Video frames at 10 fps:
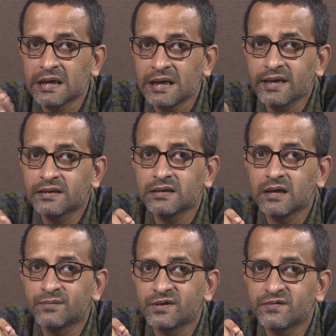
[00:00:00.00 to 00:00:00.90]

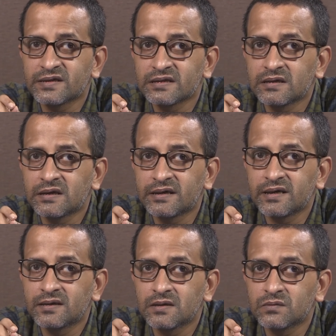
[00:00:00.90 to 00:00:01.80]
collecting observational
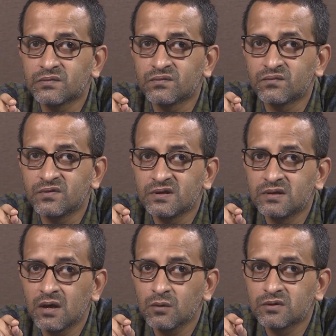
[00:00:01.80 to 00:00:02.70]
data
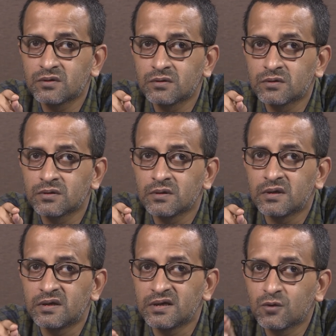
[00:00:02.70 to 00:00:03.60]
without
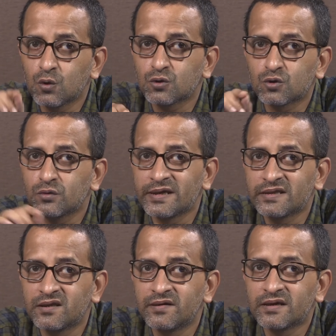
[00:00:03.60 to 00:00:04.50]
recourse to
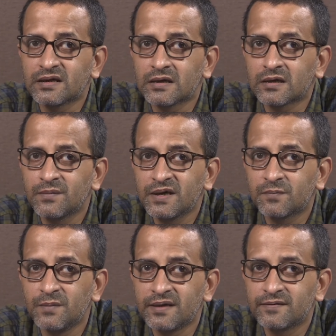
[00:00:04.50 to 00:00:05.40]
any theoretical
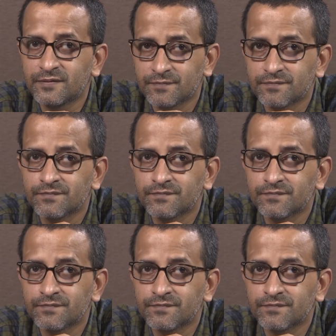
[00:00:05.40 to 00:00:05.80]
commitment,